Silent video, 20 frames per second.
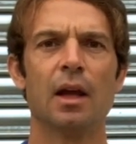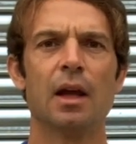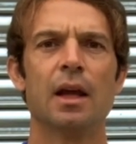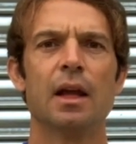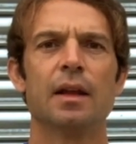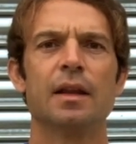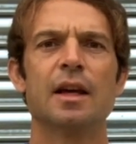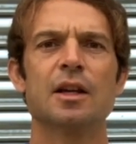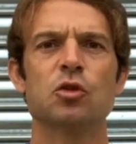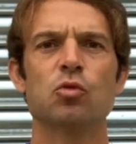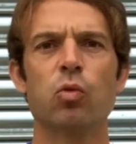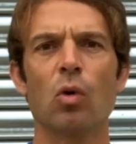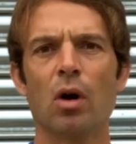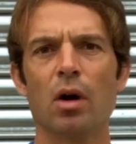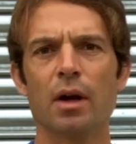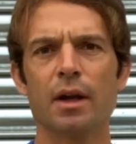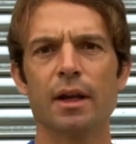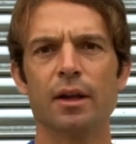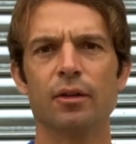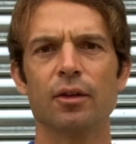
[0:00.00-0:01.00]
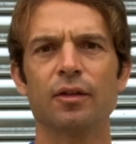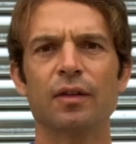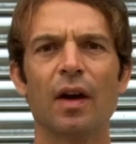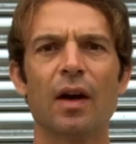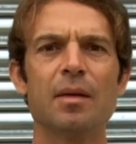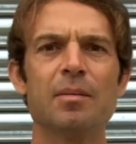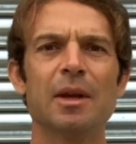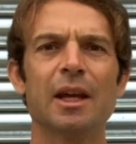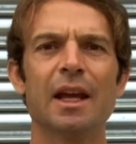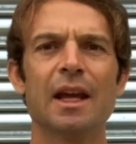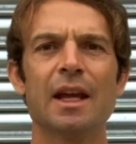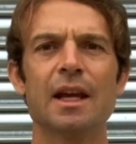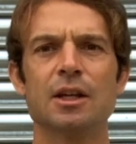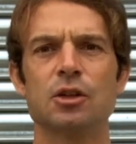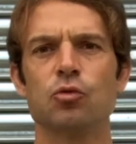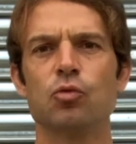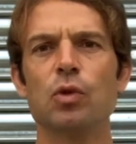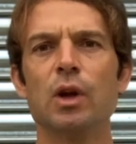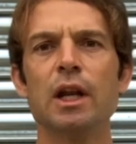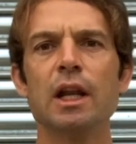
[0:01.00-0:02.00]
That's why the timing here is
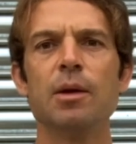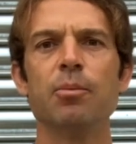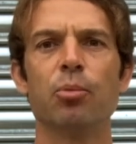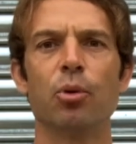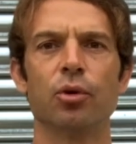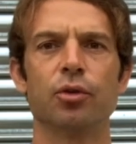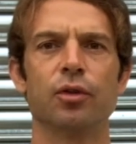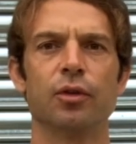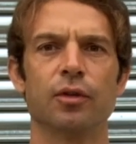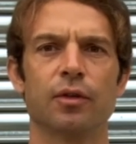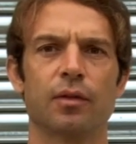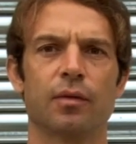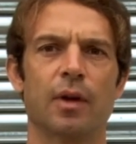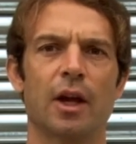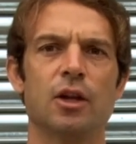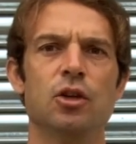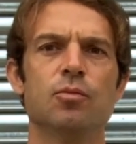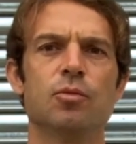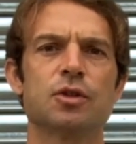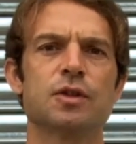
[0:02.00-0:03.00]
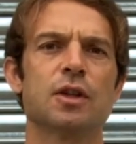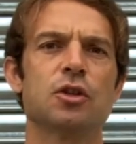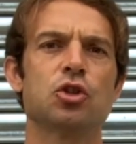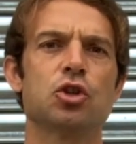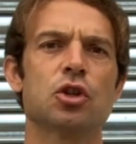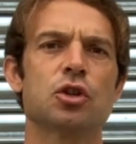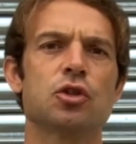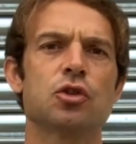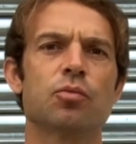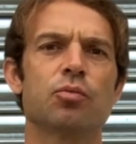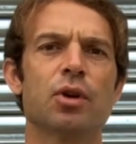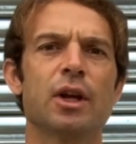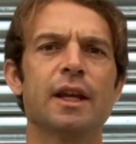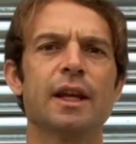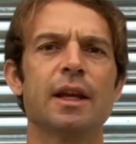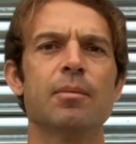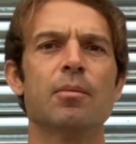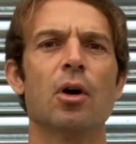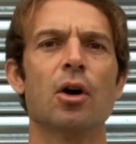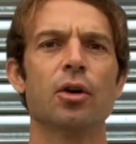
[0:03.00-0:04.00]
really important, and you must adjust your braking
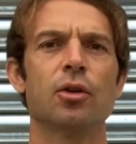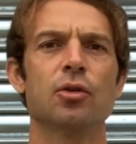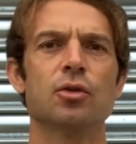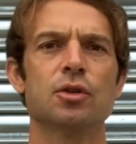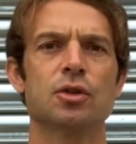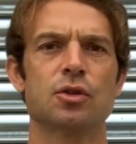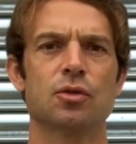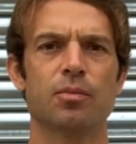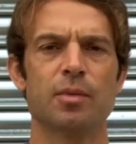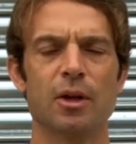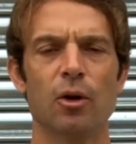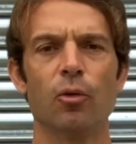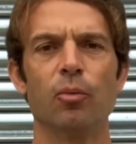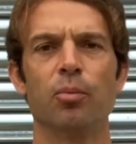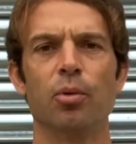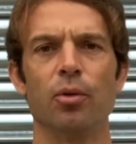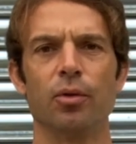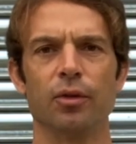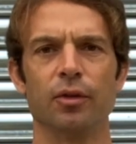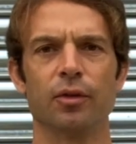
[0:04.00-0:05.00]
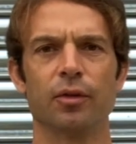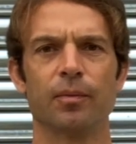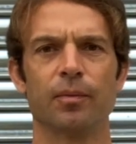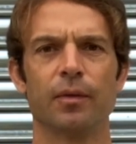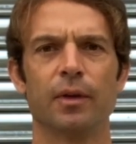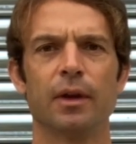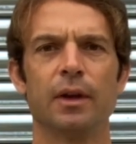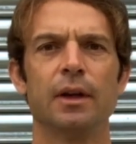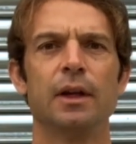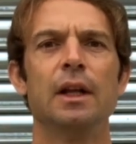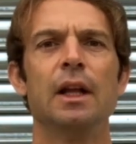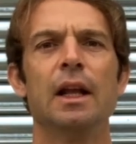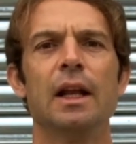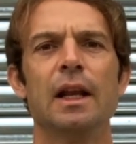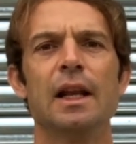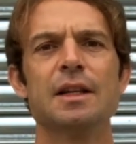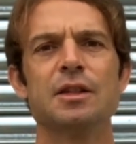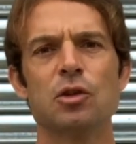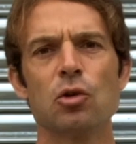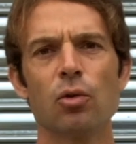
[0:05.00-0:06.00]
markers to be on point.
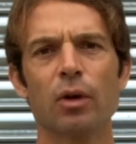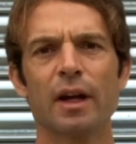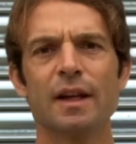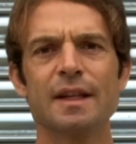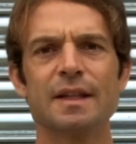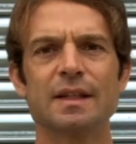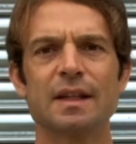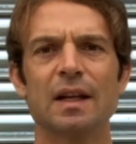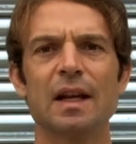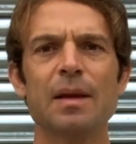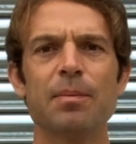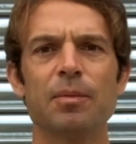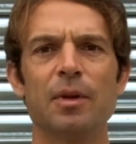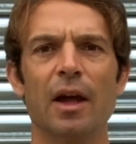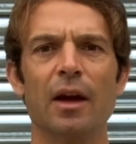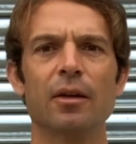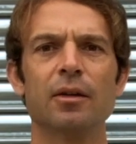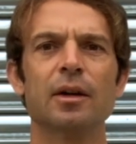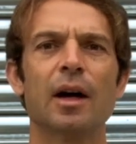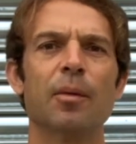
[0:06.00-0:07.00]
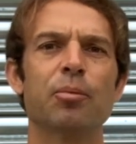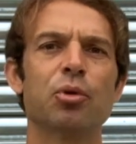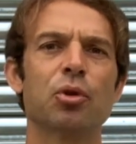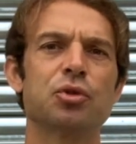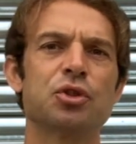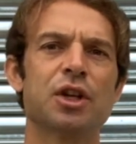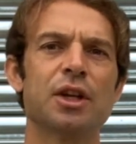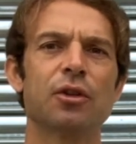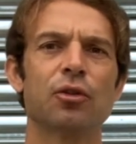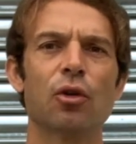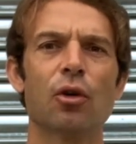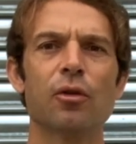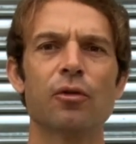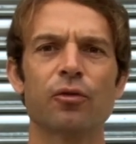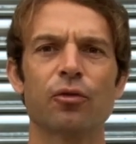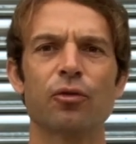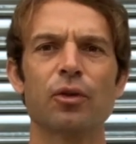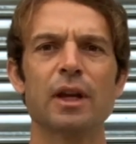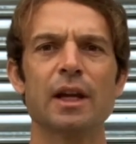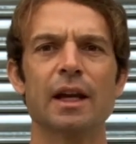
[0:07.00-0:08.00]
Let's look at this clip now, approaching turn
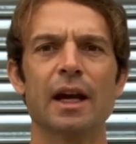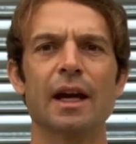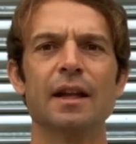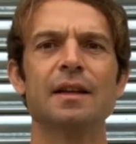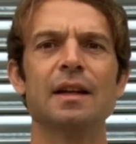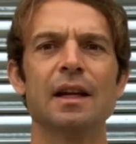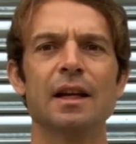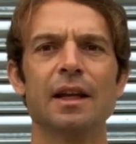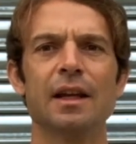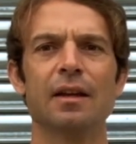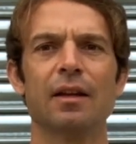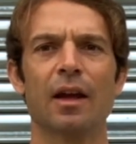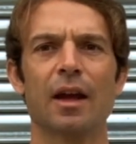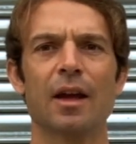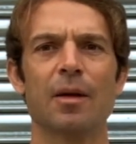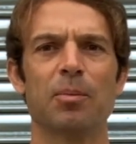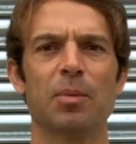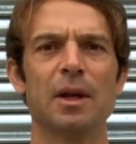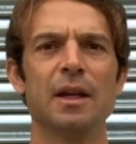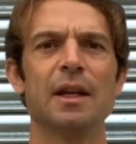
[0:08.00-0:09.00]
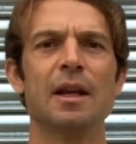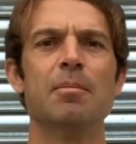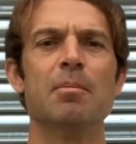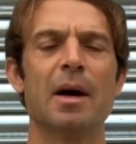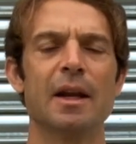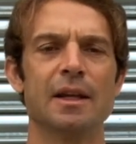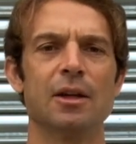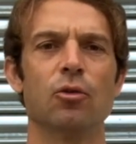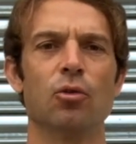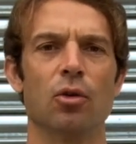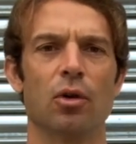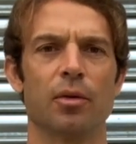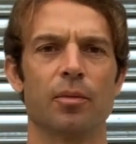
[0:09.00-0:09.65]
3 Adelaide hairpin in Manicourt.